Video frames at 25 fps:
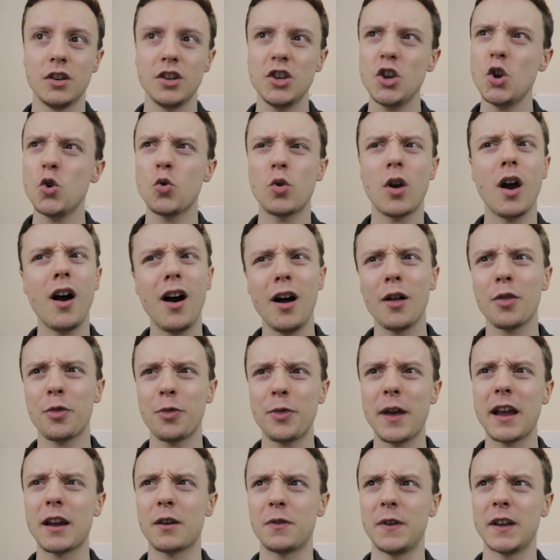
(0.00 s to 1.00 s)
You can't
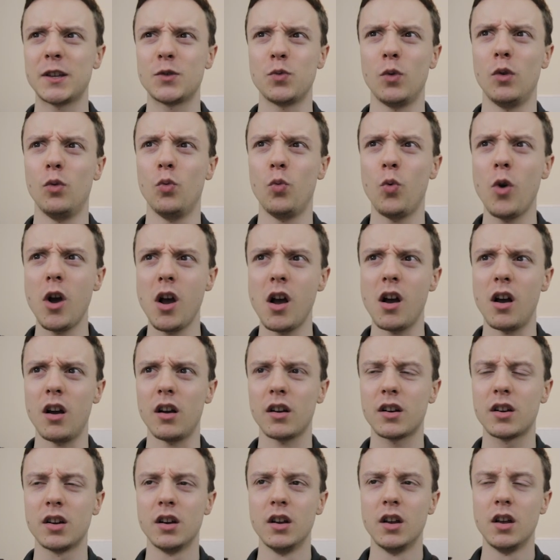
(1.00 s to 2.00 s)
think this will
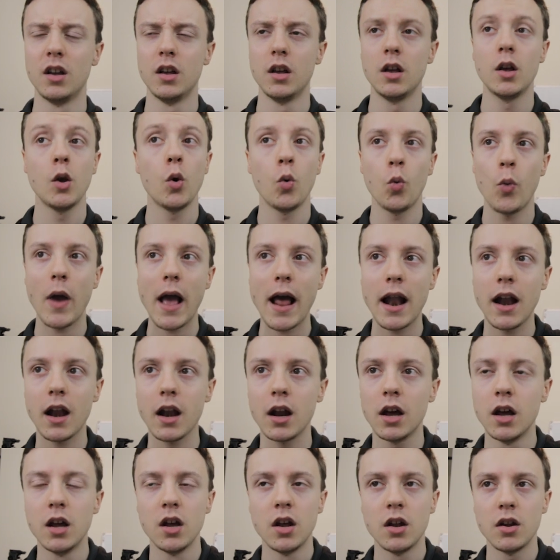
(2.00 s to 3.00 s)
work.
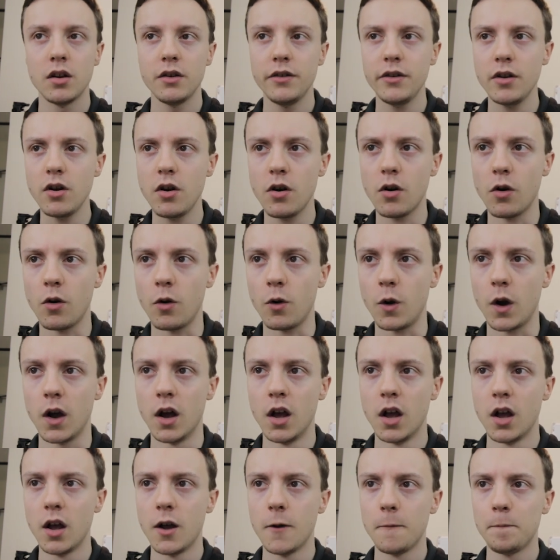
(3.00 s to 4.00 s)
Well, no,
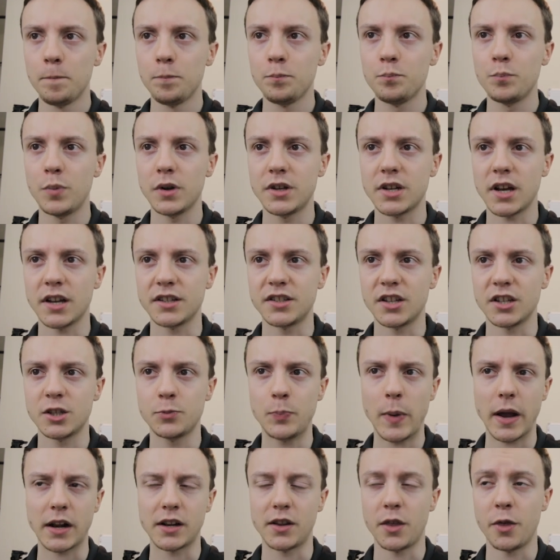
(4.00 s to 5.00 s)
but I
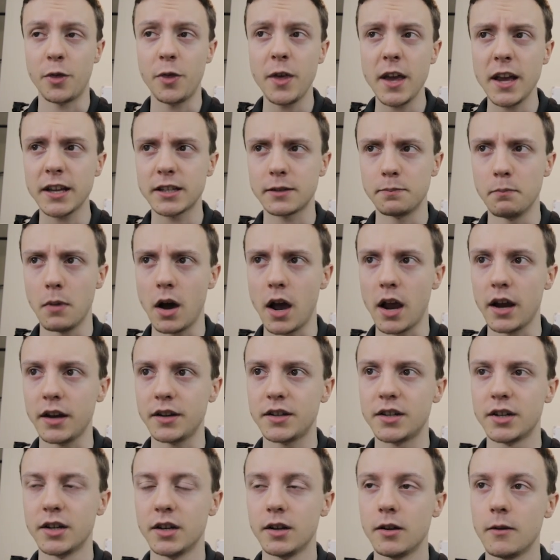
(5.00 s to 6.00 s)
suspect this
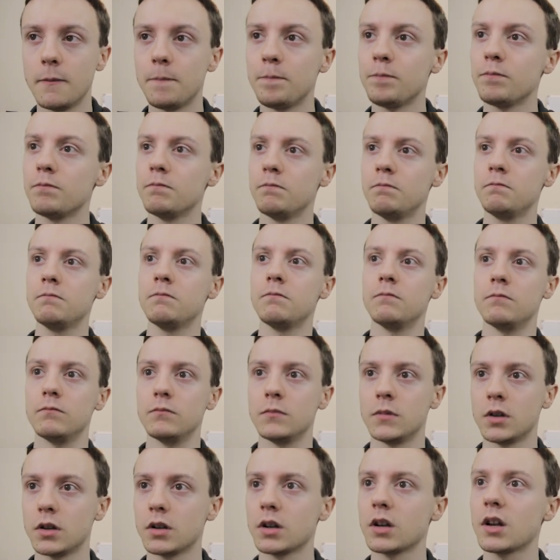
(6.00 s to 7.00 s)
might. Hmm,
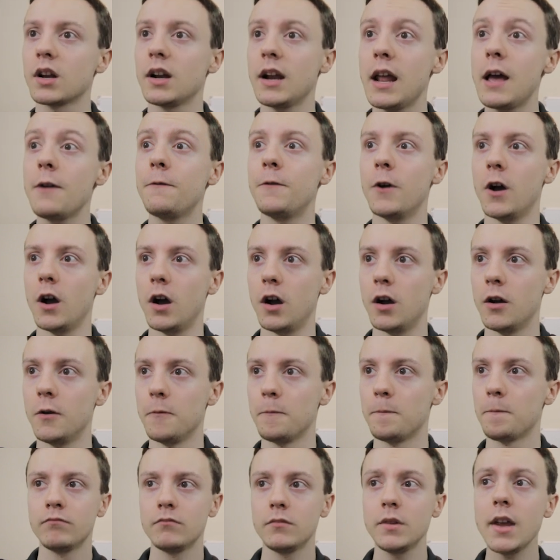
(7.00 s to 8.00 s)
clever.
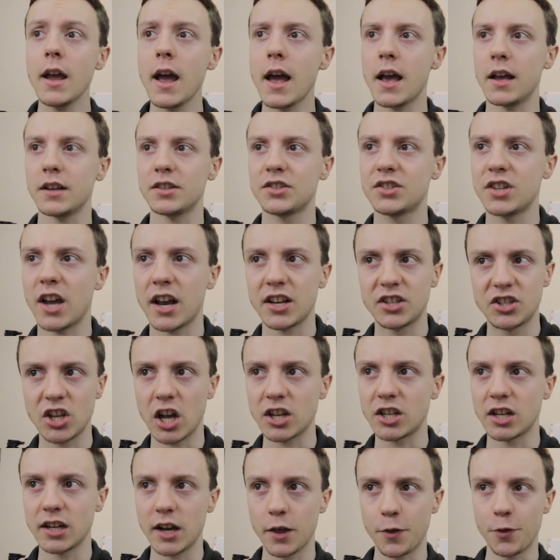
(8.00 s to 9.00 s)
Yes, I
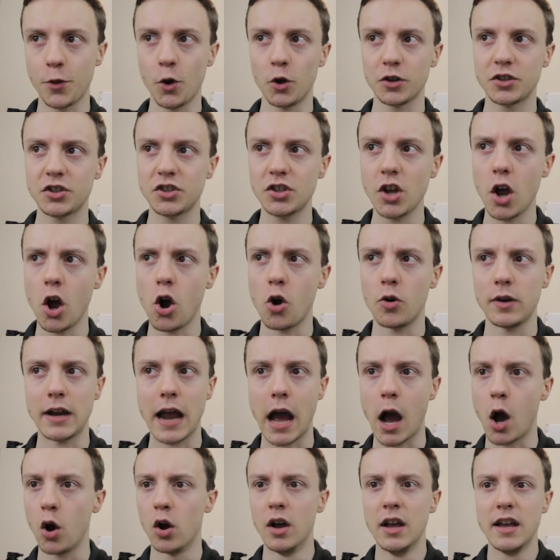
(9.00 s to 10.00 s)
certainly thought so.
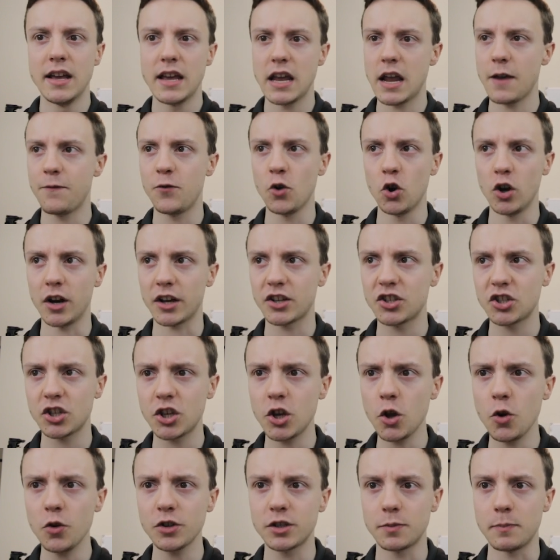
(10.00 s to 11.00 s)
Now, if you'll
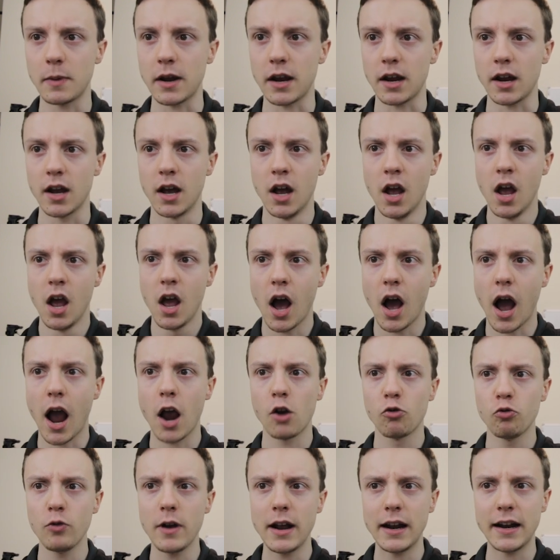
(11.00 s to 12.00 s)
excuse me,
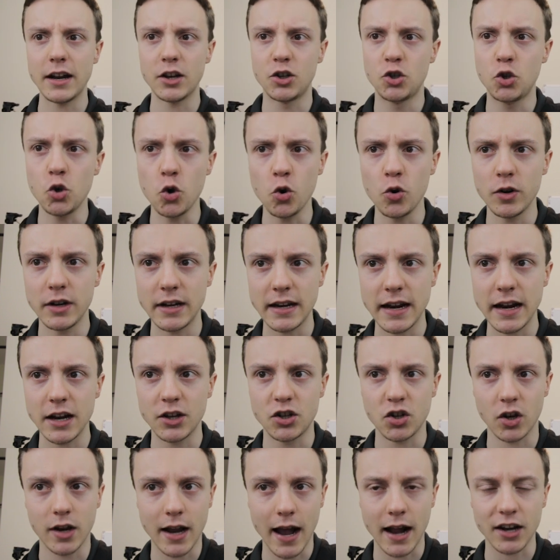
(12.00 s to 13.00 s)
I really do
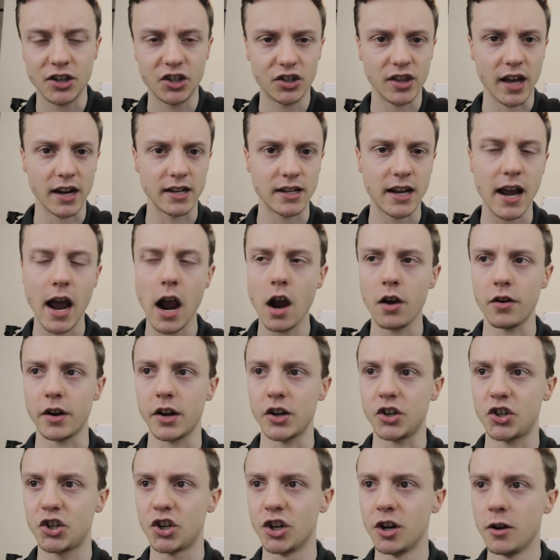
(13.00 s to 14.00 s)
need to catch that
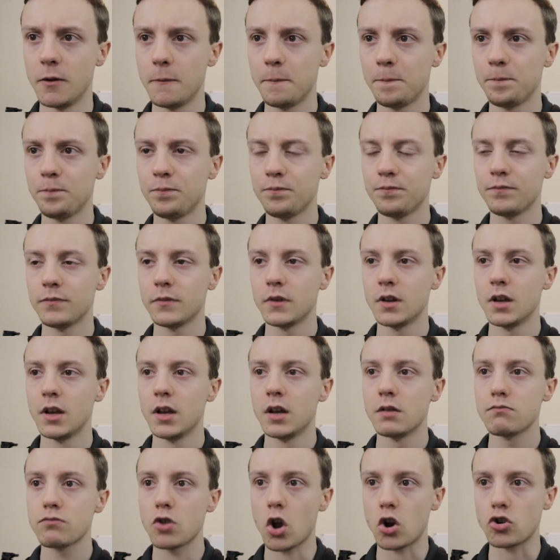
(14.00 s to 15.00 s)
carriage.
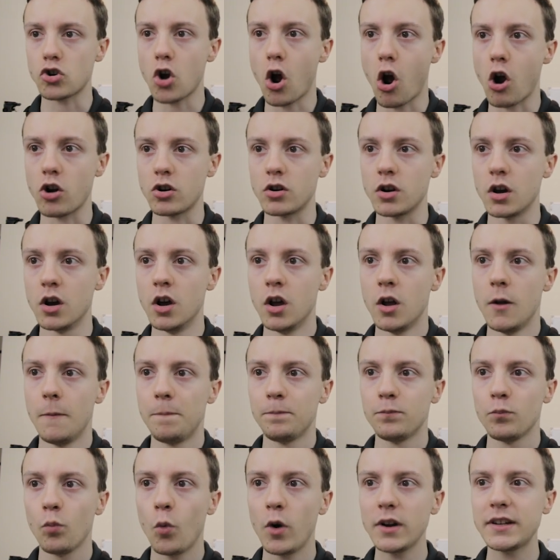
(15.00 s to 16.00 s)
Get on!
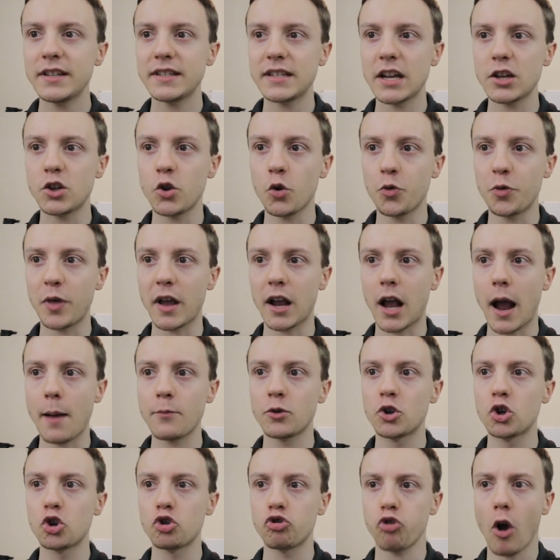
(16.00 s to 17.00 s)
What is it you think
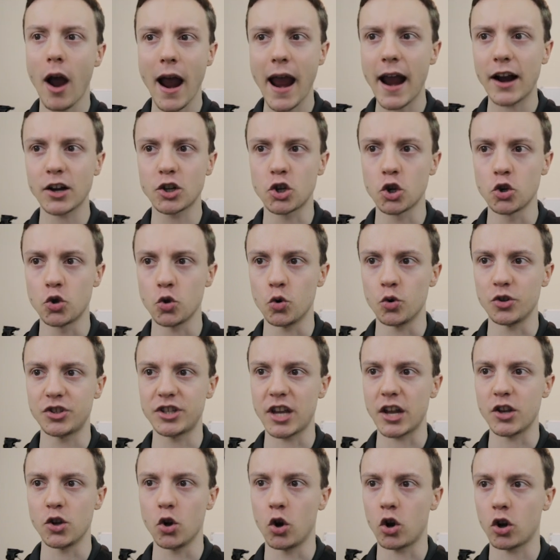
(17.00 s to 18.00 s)
I'm trying to do,
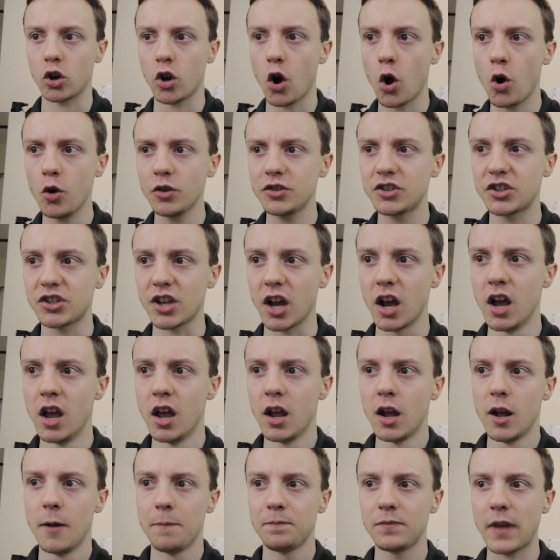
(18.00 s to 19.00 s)
Senor Rhodes?
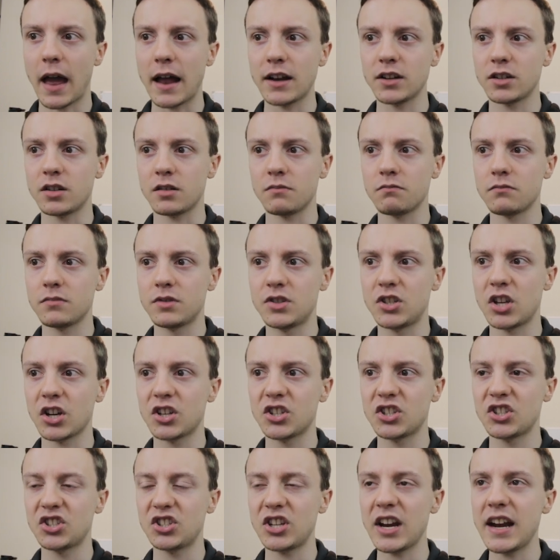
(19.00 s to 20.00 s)
And
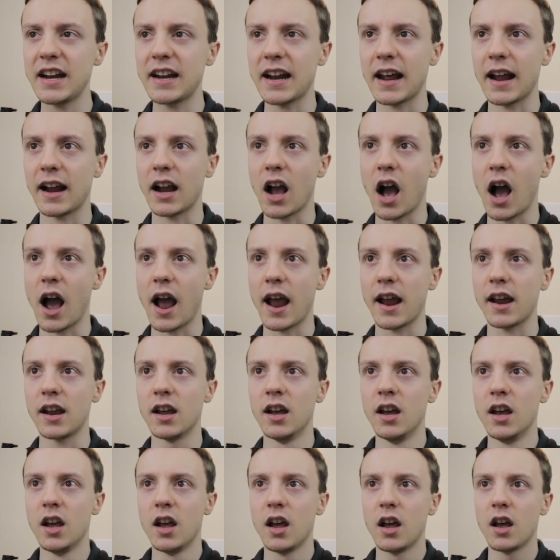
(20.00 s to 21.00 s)
succeeding,
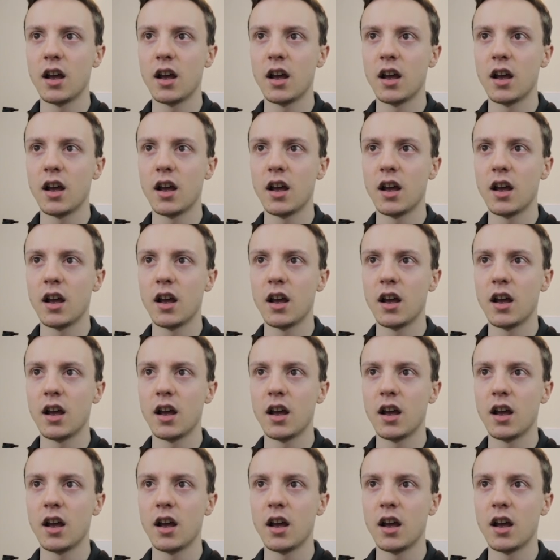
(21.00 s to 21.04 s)
I.